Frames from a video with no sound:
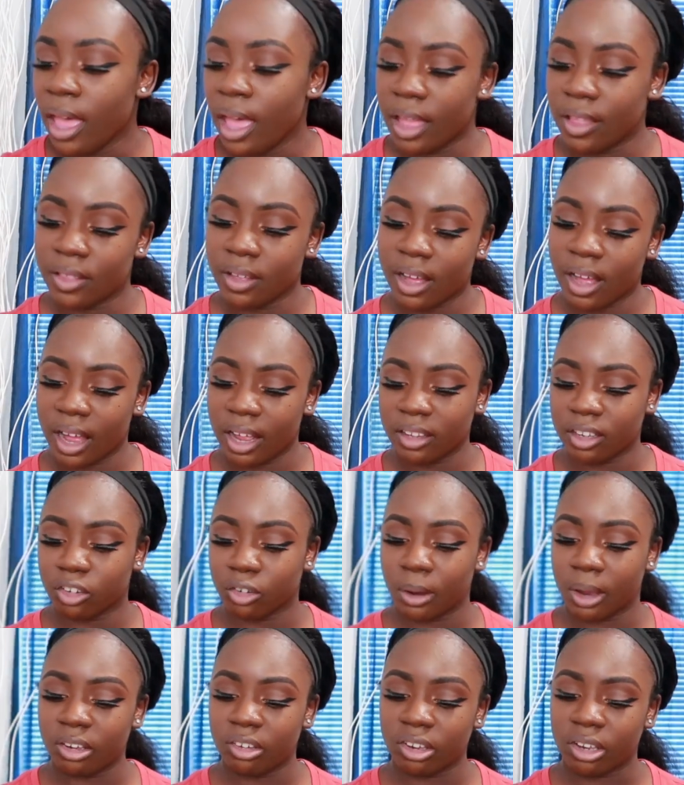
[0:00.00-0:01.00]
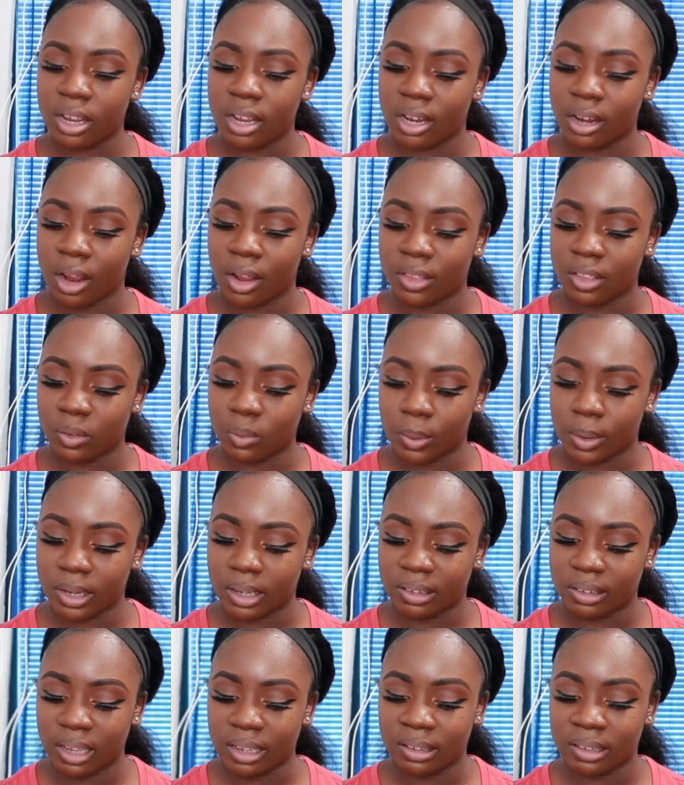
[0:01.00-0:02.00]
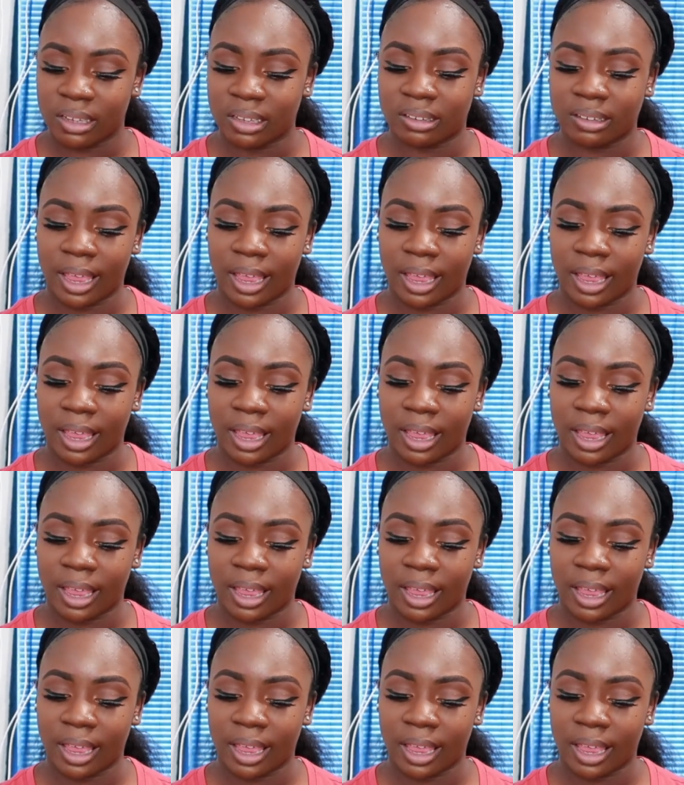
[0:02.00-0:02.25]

And the concentration on this one, it says is